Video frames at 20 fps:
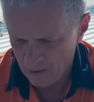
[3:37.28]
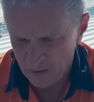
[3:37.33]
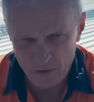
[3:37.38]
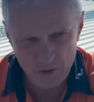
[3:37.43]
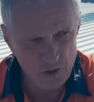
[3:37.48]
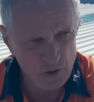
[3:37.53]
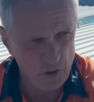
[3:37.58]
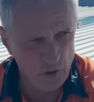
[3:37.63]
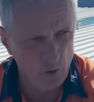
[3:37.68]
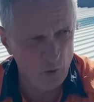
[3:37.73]

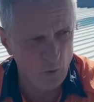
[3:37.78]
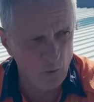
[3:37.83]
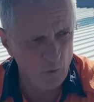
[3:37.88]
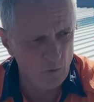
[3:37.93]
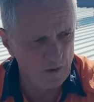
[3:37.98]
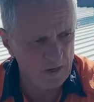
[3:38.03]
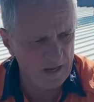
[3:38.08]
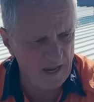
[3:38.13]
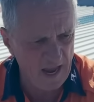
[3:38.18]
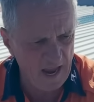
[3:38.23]

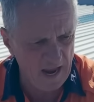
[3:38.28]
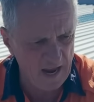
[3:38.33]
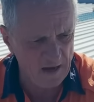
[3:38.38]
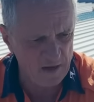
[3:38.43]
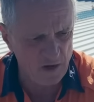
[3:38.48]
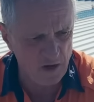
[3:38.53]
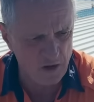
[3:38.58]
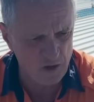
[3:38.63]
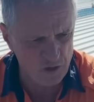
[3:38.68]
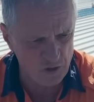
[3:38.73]
you
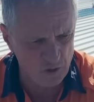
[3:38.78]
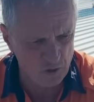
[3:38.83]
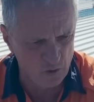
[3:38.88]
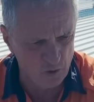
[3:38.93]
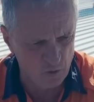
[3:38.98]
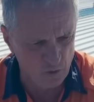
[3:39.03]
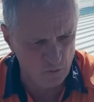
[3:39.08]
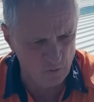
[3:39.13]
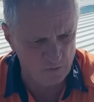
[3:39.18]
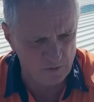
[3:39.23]
can
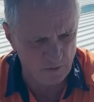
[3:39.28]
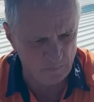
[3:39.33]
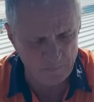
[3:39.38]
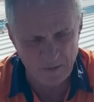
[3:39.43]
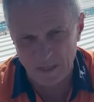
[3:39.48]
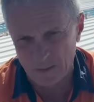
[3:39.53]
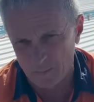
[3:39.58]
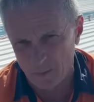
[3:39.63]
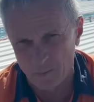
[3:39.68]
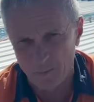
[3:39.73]
use a
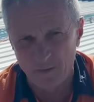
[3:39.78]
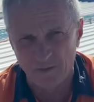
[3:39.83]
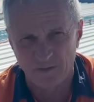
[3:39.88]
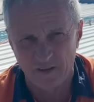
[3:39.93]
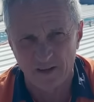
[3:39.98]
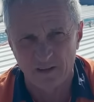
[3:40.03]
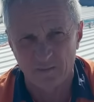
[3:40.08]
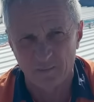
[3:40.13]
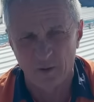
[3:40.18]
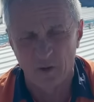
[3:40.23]
minimum of
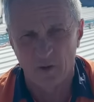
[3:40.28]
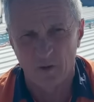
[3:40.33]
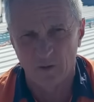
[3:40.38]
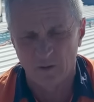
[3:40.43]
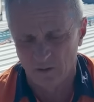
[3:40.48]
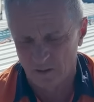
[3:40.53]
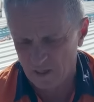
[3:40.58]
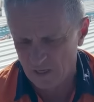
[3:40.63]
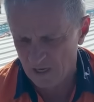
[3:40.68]
6mm